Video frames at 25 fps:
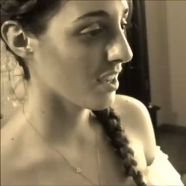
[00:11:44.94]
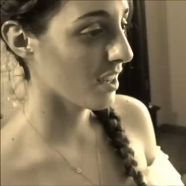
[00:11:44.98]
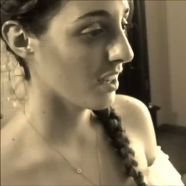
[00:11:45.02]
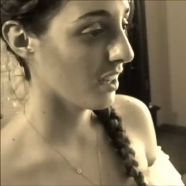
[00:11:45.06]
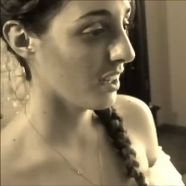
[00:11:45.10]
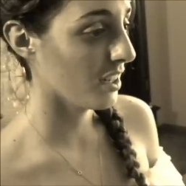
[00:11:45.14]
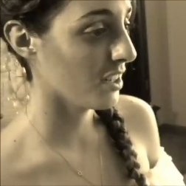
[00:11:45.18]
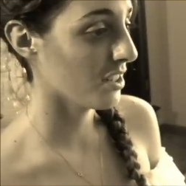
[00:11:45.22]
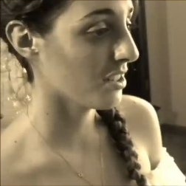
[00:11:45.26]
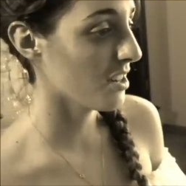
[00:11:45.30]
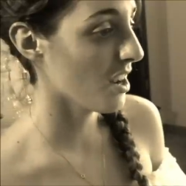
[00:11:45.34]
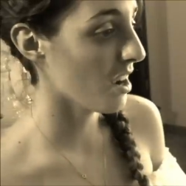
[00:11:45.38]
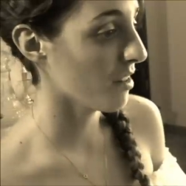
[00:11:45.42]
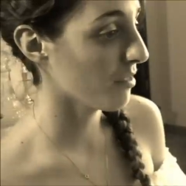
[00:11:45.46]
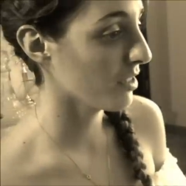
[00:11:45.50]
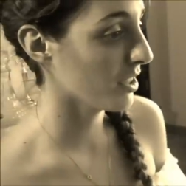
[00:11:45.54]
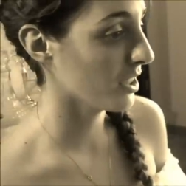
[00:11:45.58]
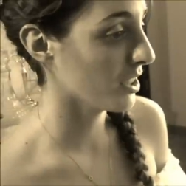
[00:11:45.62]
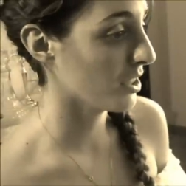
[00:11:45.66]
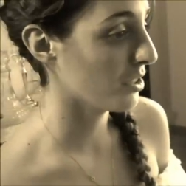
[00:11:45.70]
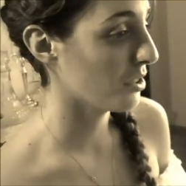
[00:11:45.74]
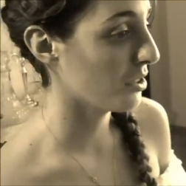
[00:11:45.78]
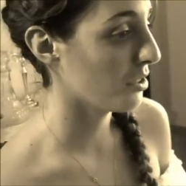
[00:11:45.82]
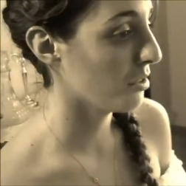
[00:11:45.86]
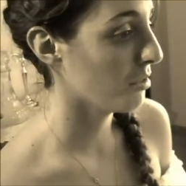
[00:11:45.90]
It is not
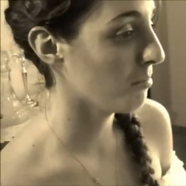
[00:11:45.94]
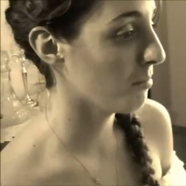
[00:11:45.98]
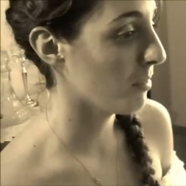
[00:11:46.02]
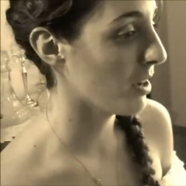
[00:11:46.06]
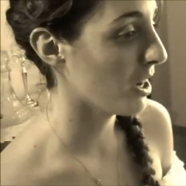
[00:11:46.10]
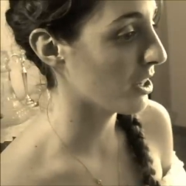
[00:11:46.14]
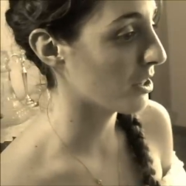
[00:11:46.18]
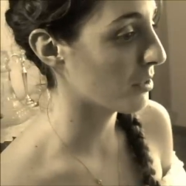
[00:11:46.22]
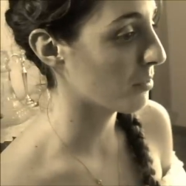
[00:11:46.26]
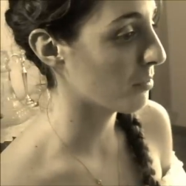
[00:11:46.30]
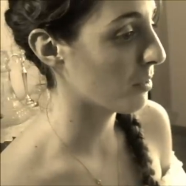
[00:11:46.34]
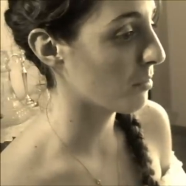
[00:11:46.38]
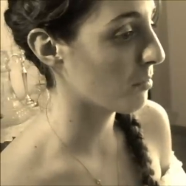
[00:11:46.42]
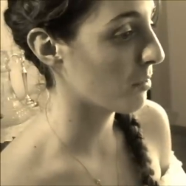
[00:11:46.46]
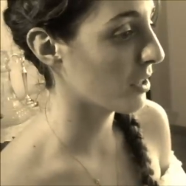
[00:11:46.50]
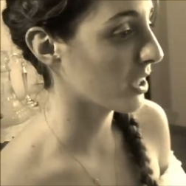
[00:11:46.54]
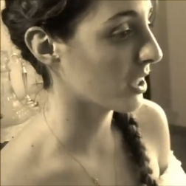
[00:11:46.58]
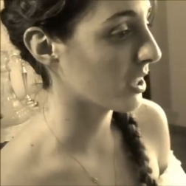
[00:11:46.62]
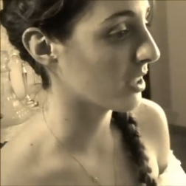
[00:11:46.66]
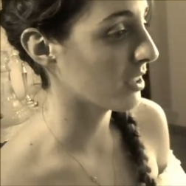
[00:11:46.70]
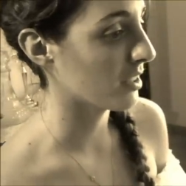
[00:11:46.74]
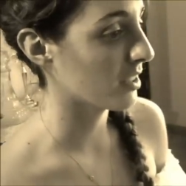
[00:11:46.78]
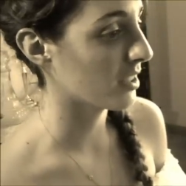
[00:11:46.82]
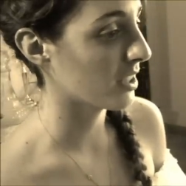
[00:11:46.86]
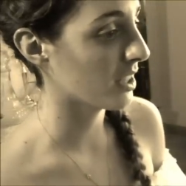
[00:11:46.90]
really too much when one
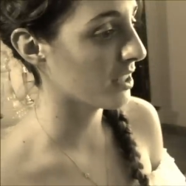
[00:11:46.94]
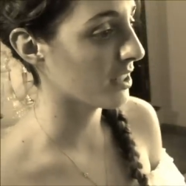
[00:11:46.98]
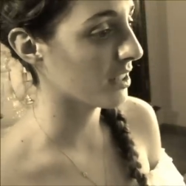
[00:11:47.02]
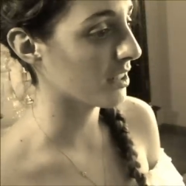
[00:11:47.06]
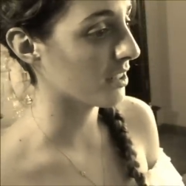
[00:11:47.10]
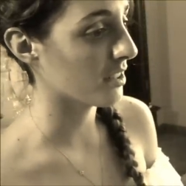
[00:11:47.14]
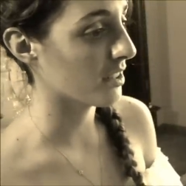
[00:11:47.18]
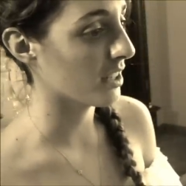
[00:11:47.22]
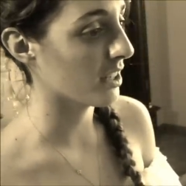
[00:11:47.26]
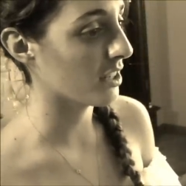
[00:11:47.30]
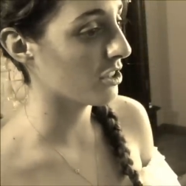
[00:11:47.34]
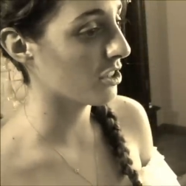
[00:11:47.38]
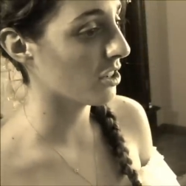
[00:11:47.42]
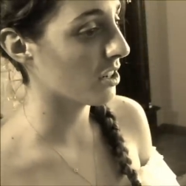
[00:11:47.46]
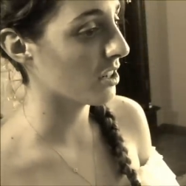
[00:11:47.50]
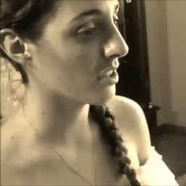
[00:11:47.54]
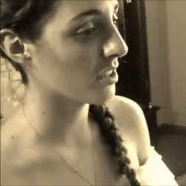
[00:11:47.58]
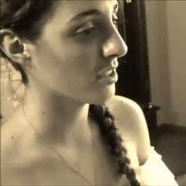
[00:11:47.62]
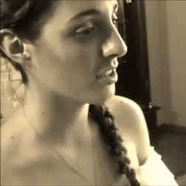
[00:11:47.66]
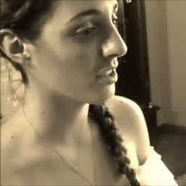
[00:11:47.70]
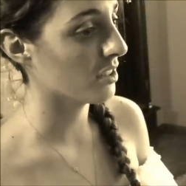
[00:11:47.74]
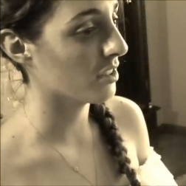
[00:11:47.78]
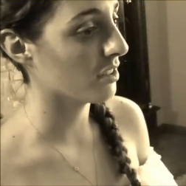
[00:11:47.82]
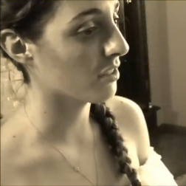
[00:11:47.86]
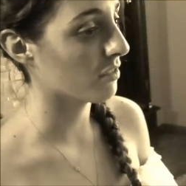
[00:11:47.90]
considers that John
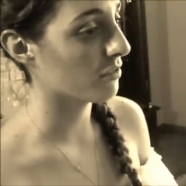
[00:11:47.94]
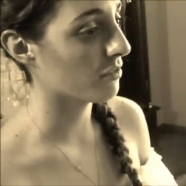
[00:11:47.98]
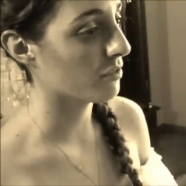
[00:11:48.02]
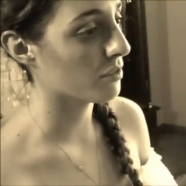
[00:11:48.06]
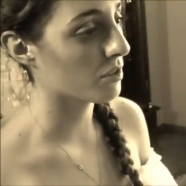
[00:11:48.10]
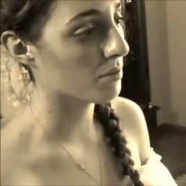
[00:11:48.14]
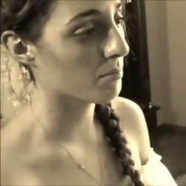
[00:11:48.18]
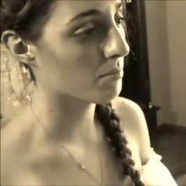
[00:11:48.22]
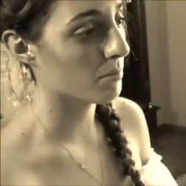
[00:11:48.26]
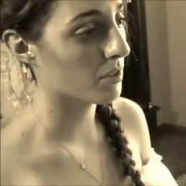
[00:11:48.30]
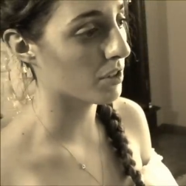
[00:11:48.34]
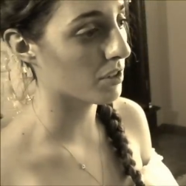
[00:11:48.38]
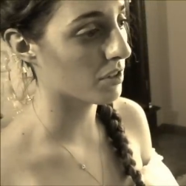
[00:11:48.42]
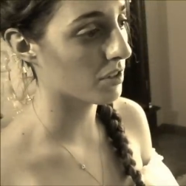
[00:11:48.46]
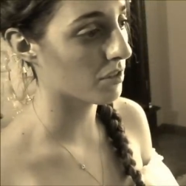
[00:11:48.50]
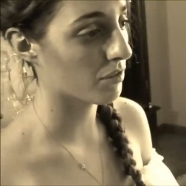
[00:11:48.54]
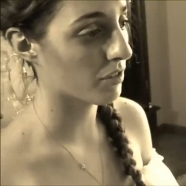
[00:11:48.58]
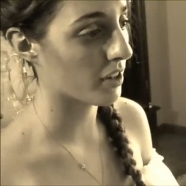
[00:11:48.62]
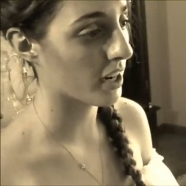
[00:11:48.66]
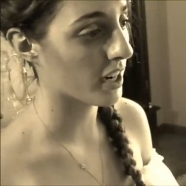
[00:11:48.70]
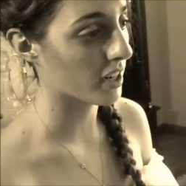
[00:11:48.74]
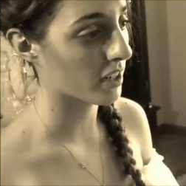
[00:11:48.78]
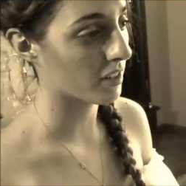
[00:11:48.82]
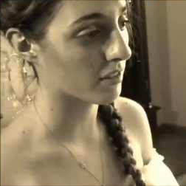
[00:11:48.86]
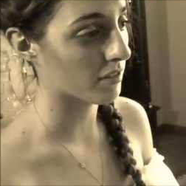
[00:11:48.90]
is in the foremost
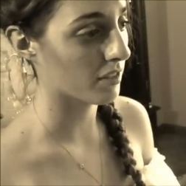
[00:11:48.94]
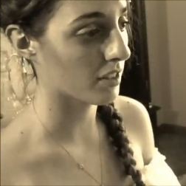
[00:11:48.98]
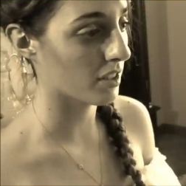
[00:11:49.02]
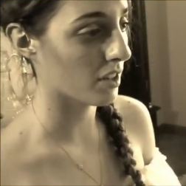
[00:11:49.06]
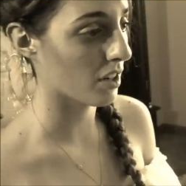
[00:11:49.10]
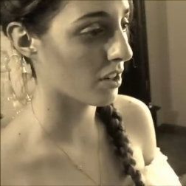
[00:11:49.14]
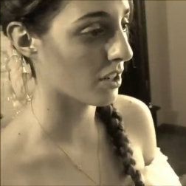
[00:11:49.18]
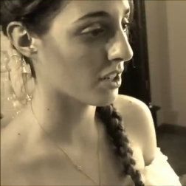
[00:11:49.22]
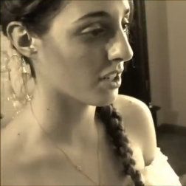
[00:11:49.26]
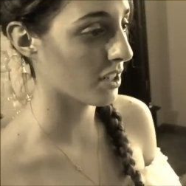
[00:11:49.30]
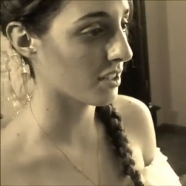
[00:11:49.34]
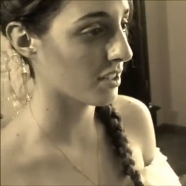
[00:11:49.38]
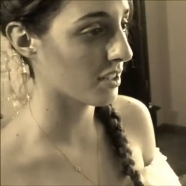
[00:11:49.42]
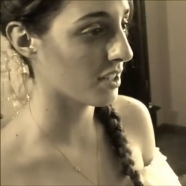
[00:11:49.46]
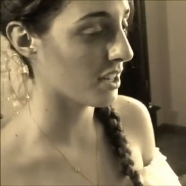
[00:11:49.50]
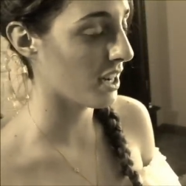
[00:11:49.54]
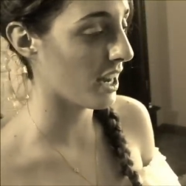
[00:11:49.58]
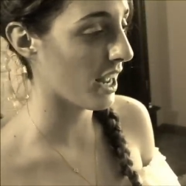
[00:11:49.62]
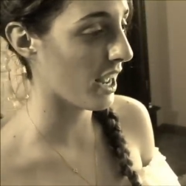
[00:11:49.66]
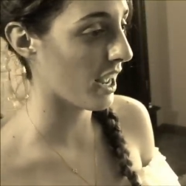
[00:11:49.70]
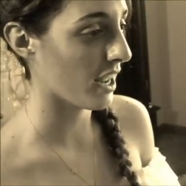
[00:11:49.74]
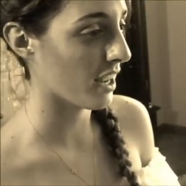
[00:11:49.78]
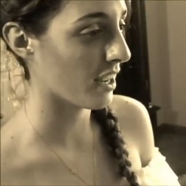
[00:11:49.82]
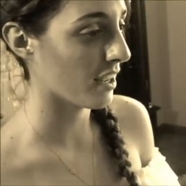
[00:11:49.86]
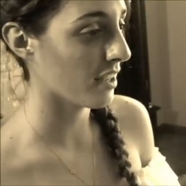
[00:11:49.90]
rank of an artist
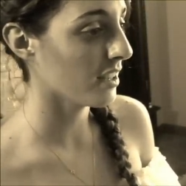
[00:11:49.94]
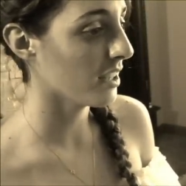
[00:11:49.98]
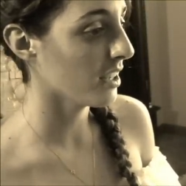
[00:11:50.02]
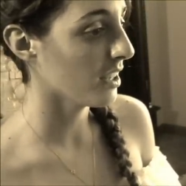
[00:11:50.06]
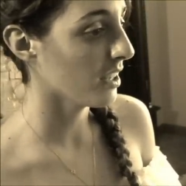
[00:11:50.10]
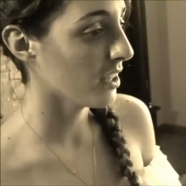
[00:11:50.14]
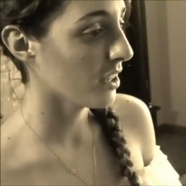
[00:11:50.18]
today.